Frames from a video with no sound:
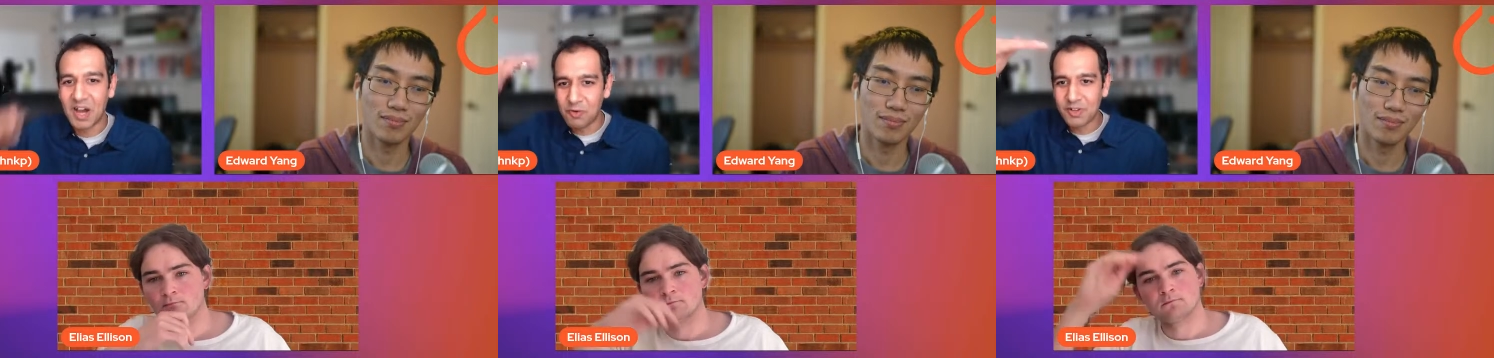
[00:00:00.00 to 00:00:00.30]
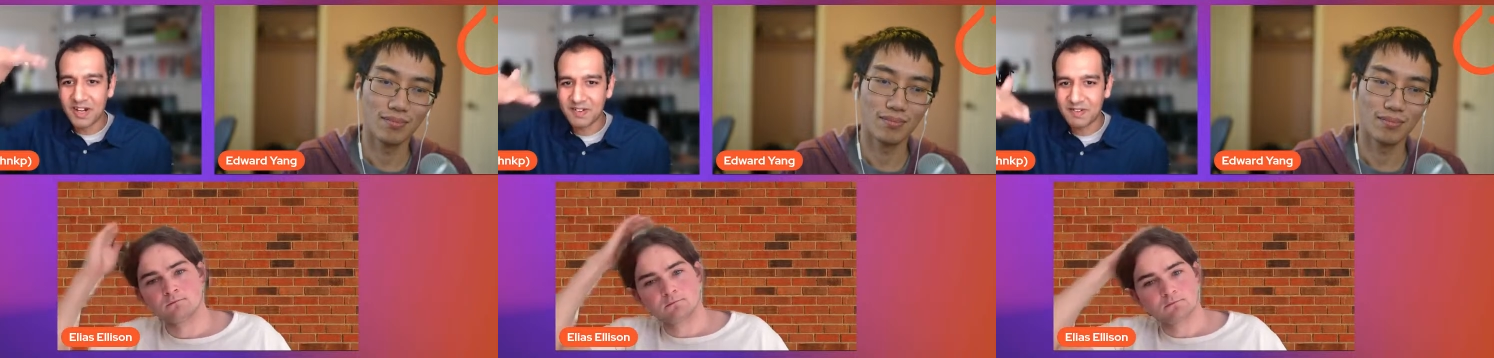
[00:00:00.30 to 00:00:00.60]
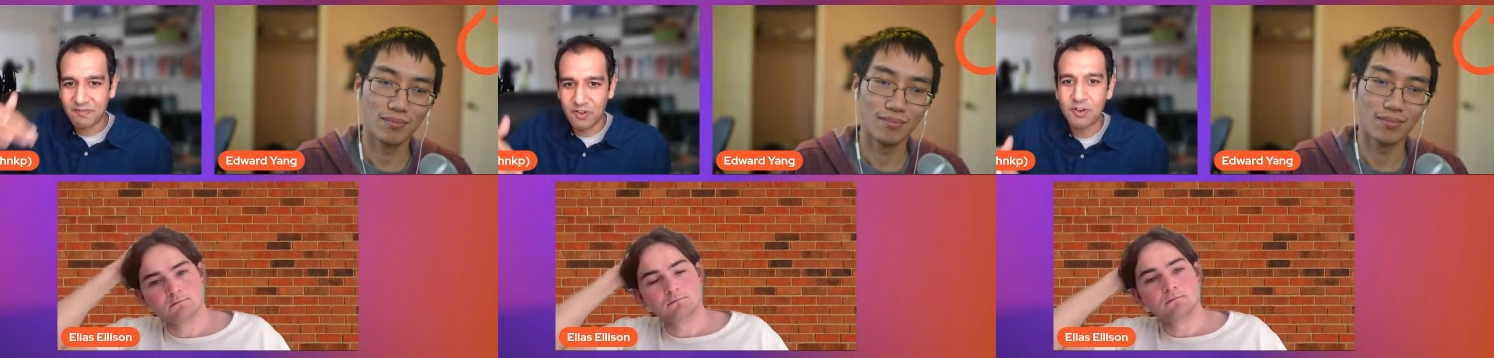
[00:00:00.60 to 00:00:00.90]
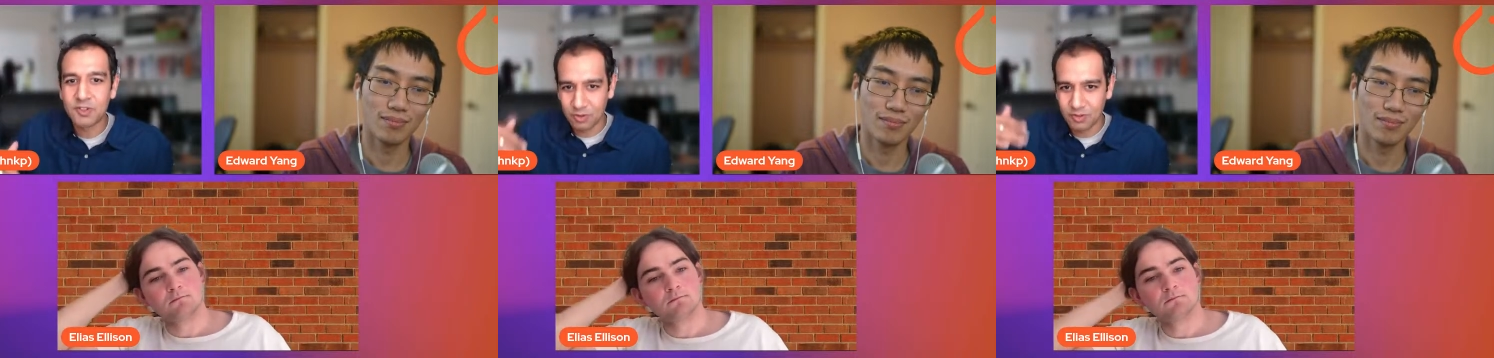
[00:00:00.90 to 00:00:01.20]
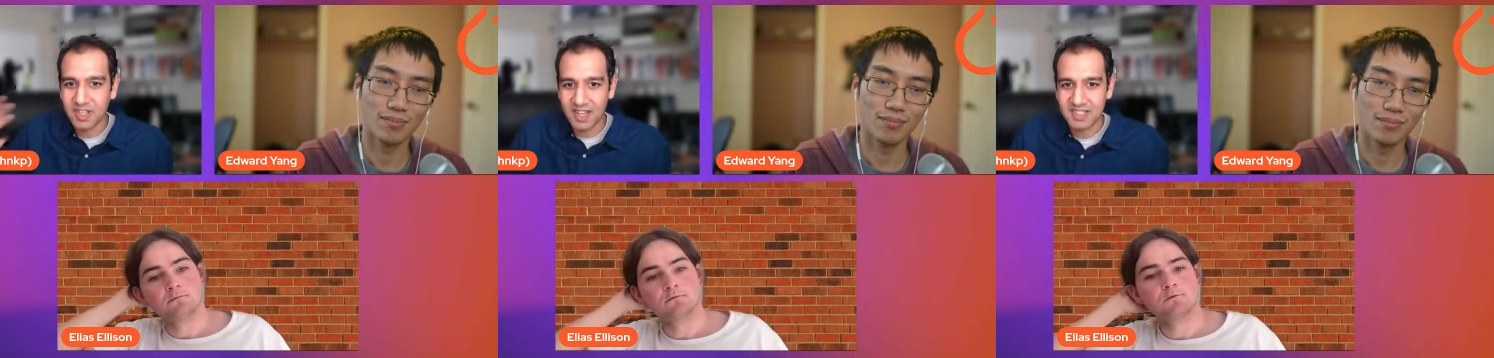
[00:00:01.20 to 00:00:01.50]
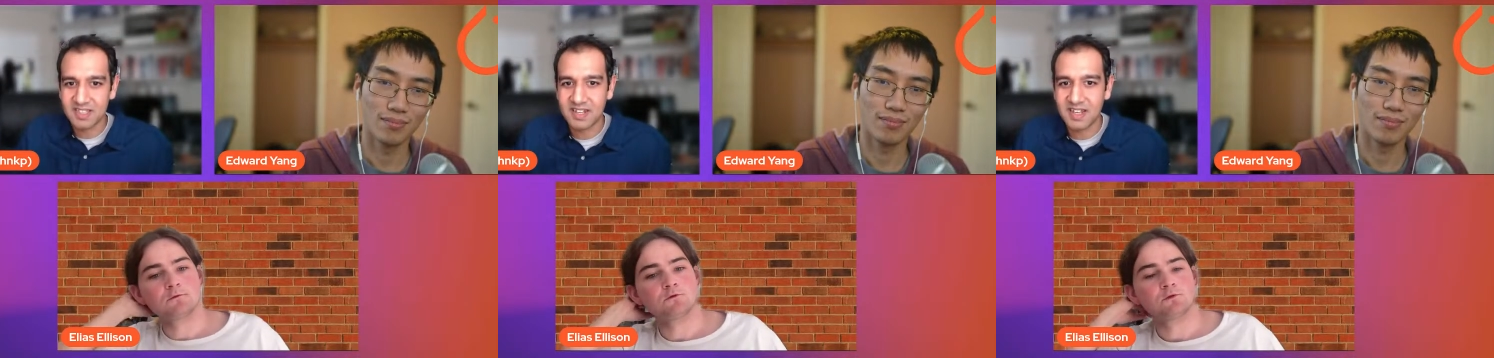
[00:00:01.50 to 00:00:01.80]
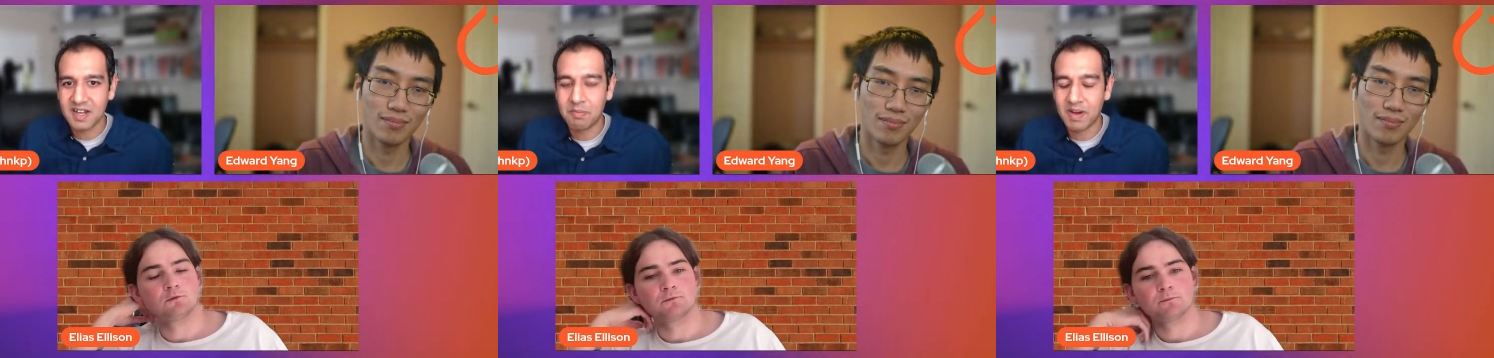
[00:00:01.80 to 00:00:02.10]
Speaker 1: how would that flow through the existing
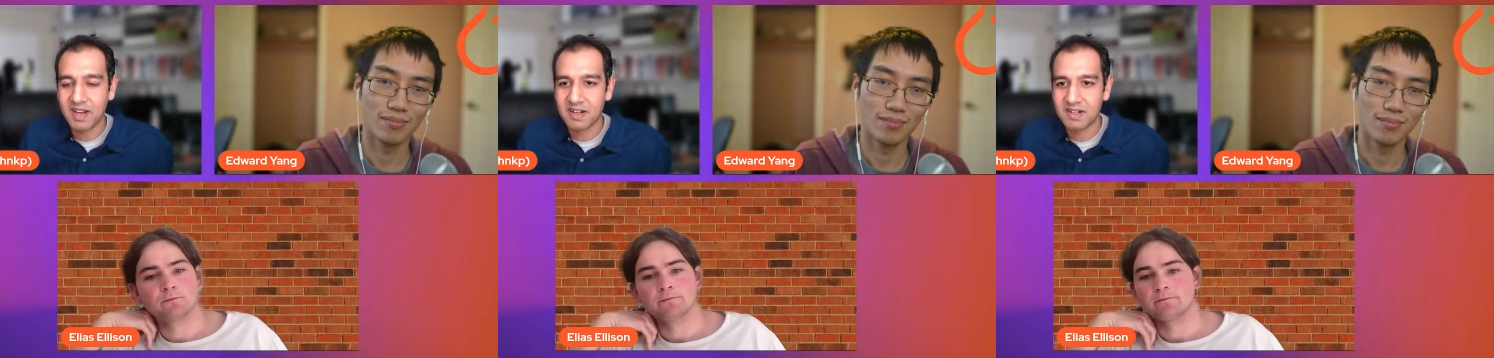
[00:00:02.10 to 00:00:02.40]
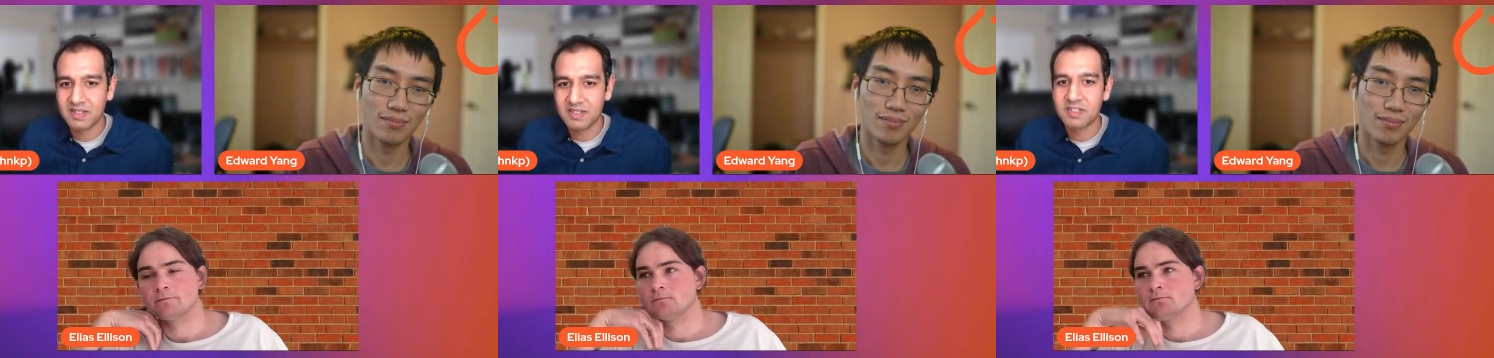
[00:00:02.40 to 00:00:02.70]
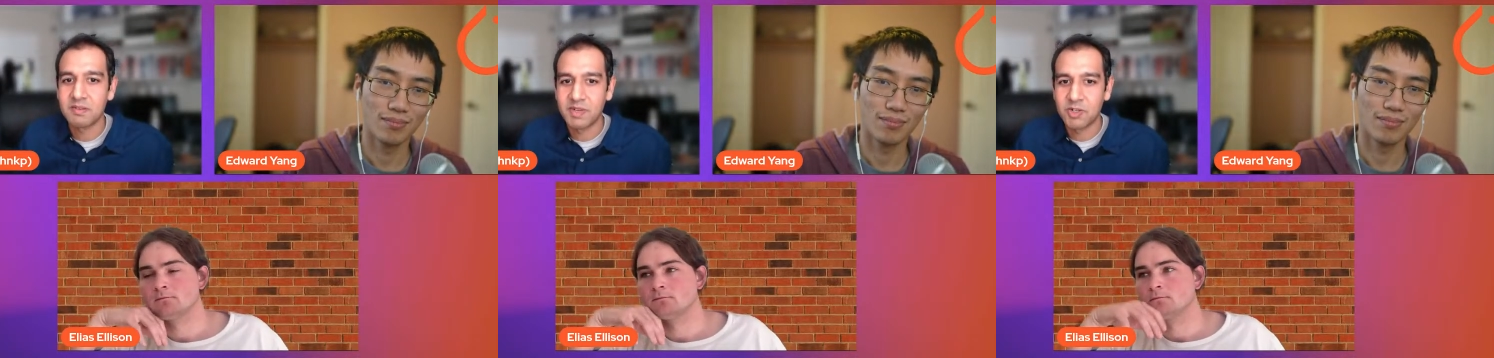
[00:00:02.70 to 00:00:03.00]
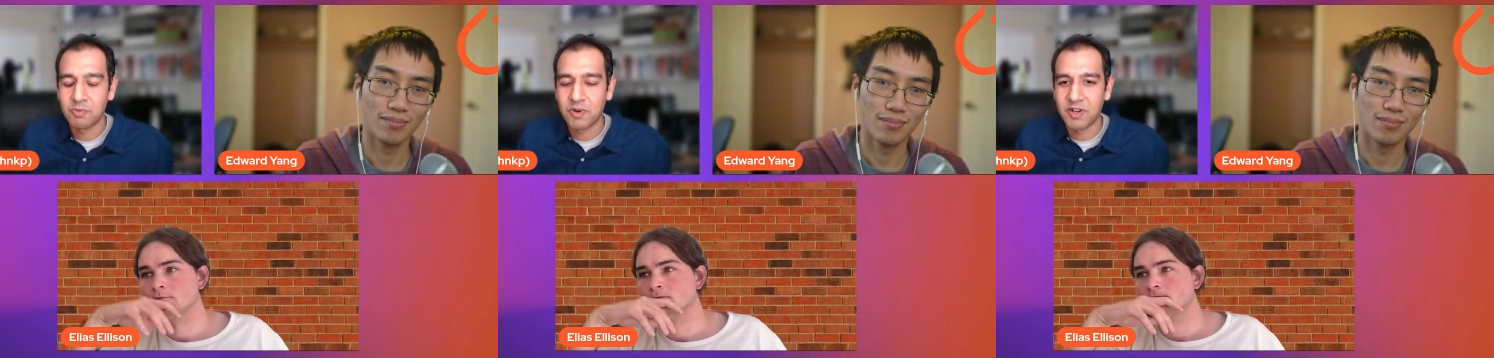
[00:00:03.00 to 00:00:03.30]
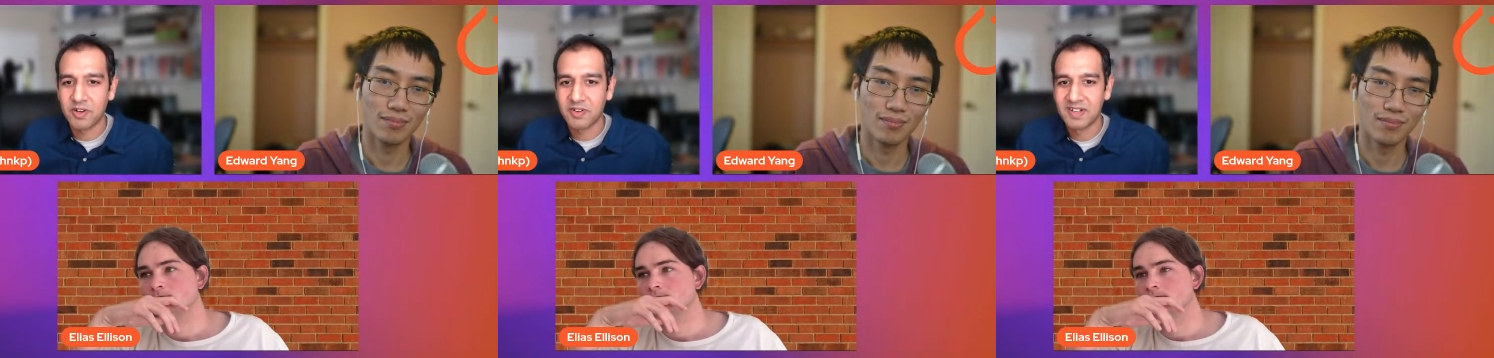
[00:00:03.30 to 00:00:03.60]
compiler system in 2.0?